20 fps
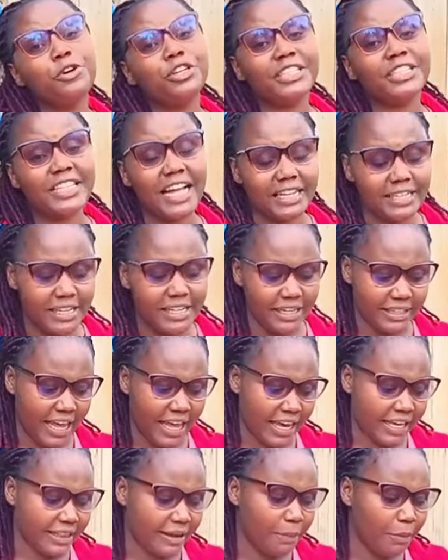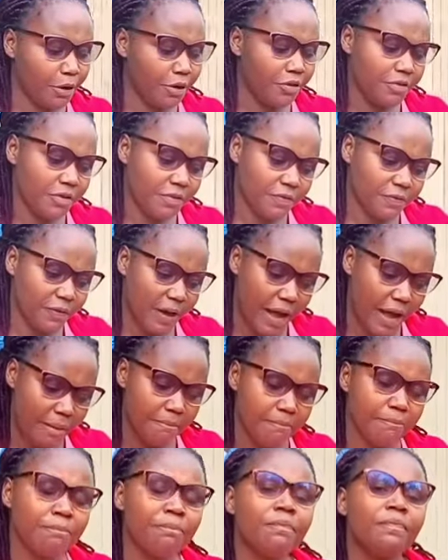starting like the poultry farm,
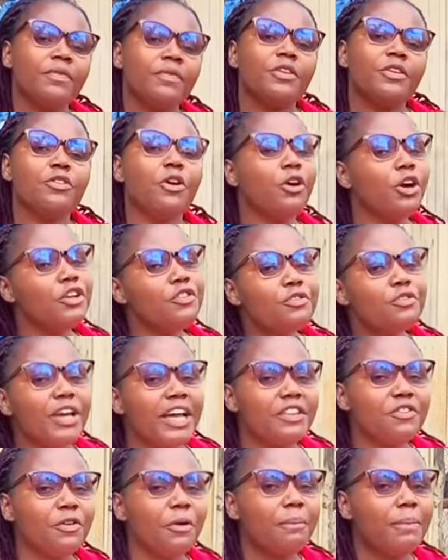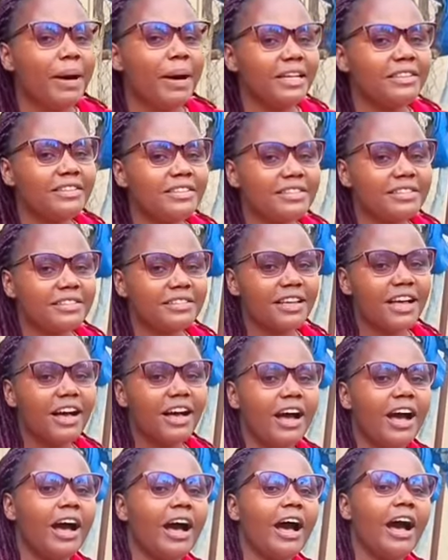you're going to get your birds
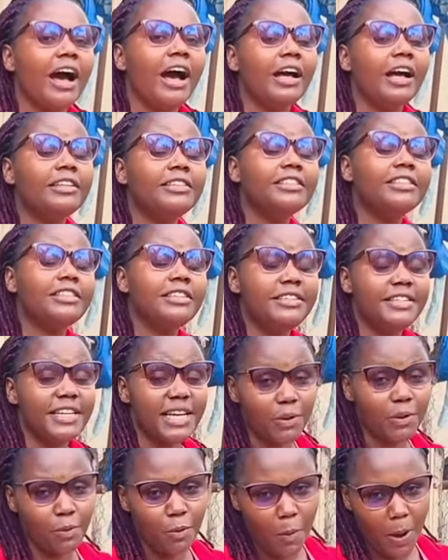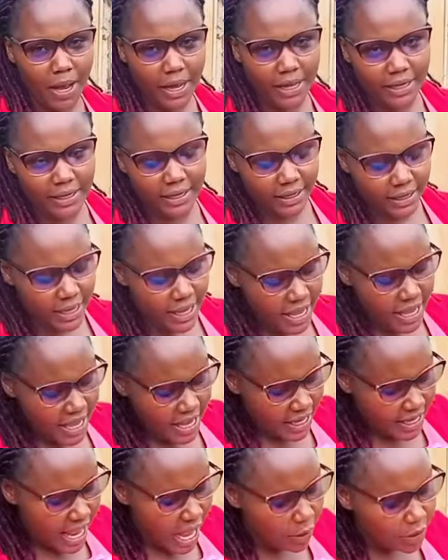at day one.
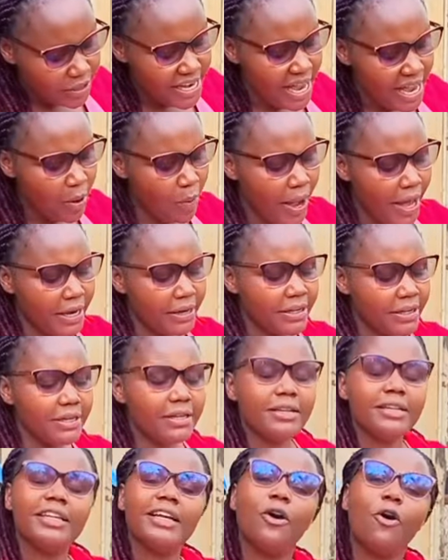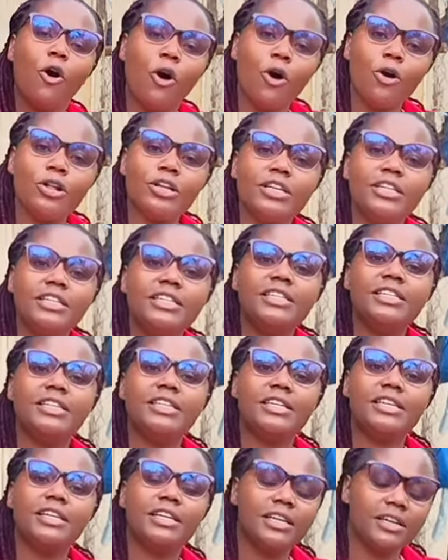Now day one, old
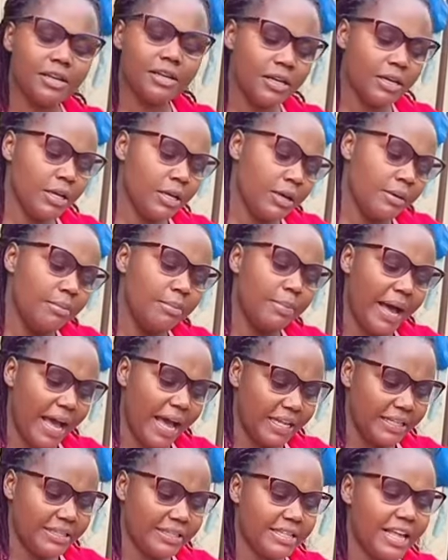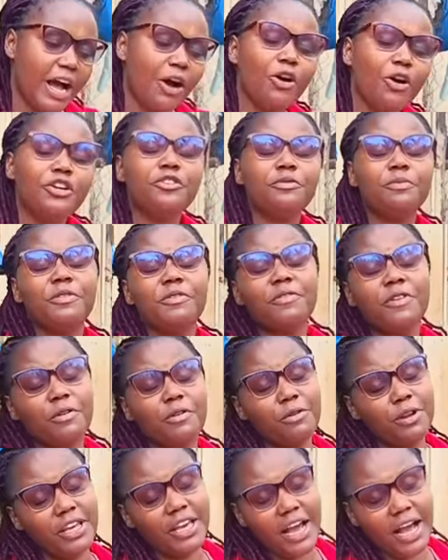birds, they are going to be
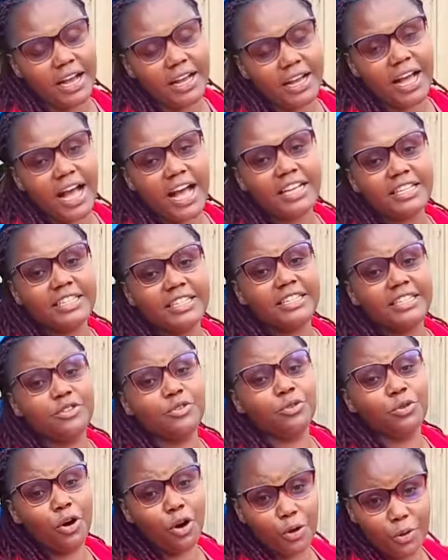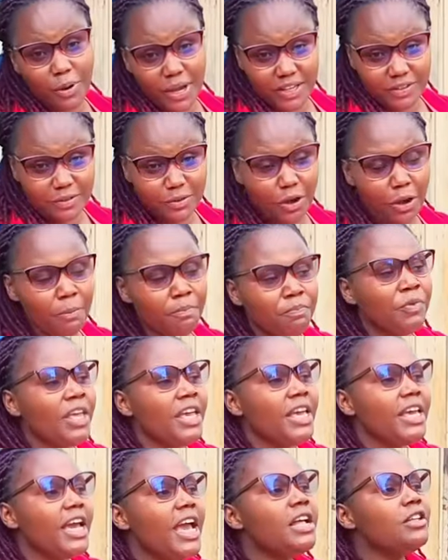very young, as you always know,
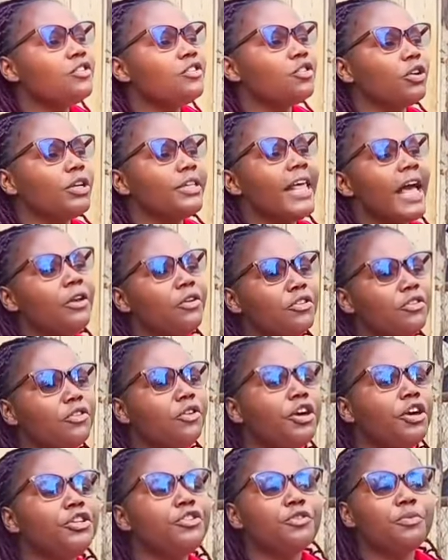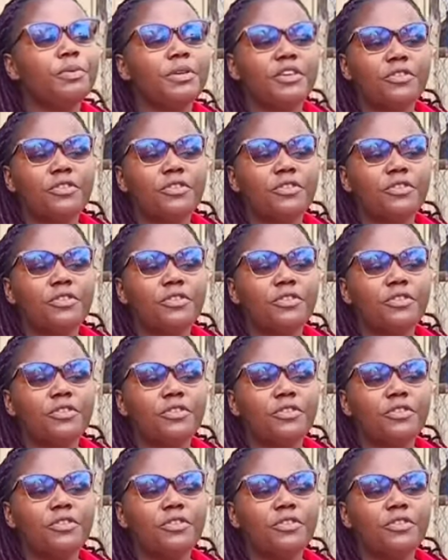and so they're not going to be